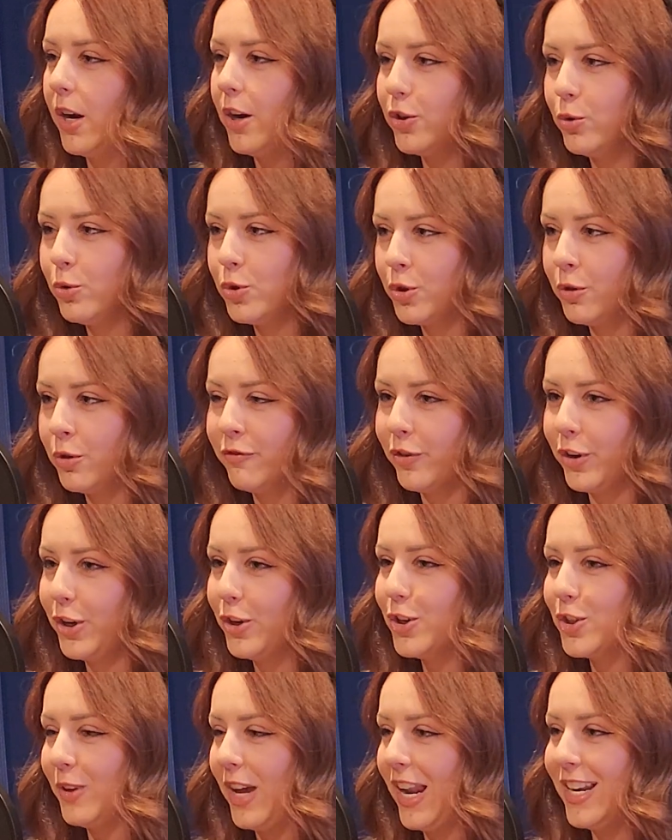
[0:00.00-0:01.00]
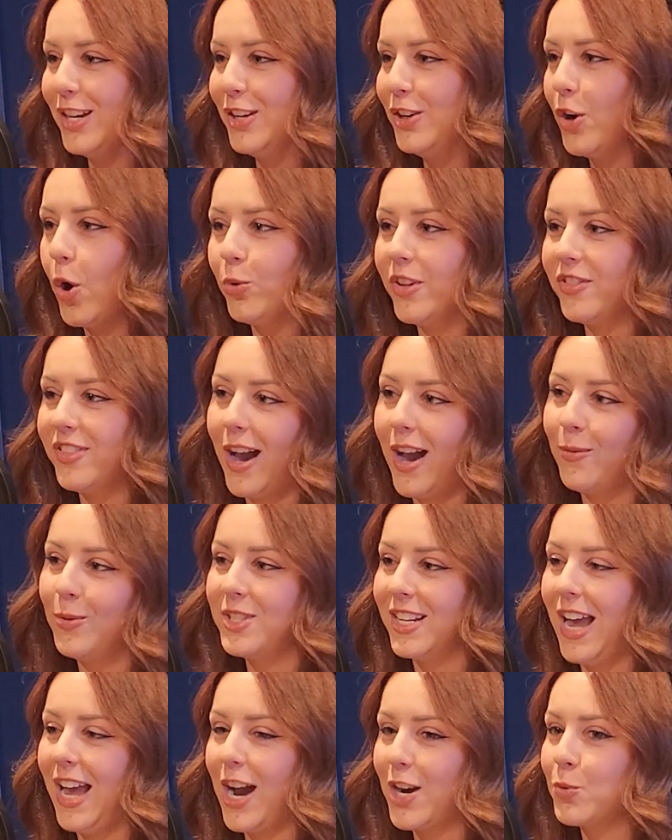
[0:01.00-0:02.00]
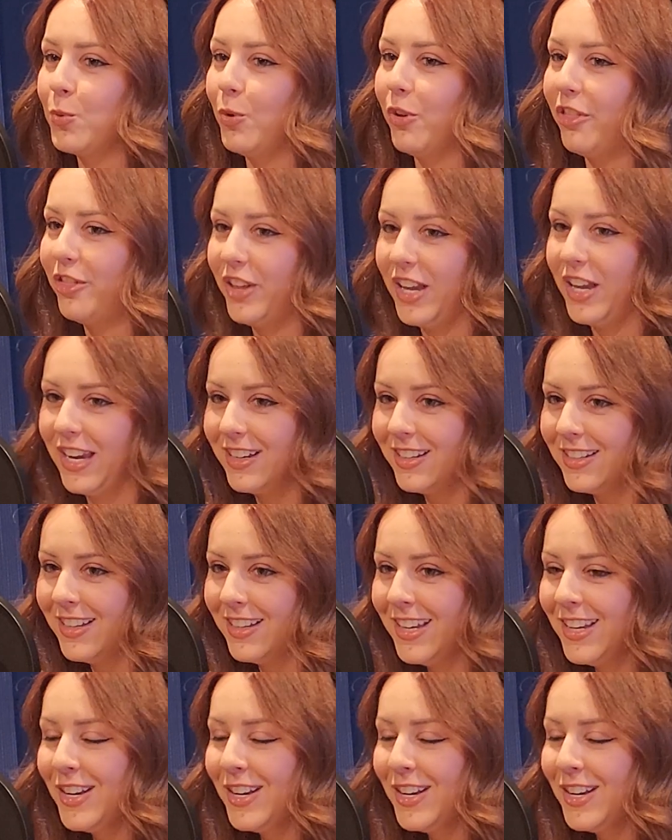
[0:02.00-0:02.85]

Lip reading: been on YouTube for years. I didn't know that was an actual thing.